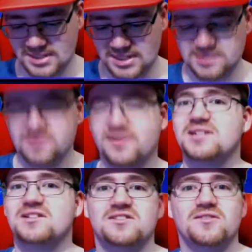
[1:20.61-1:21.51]
It's
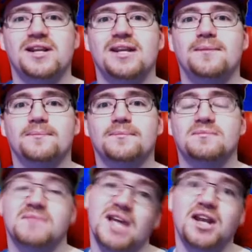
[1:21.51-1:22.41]
craziness already.
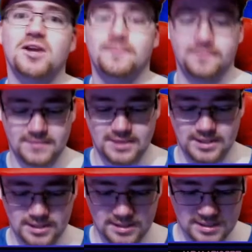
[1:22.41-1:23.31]
I know.
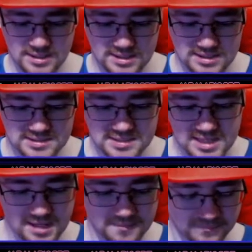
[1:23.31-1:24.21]
So yeah.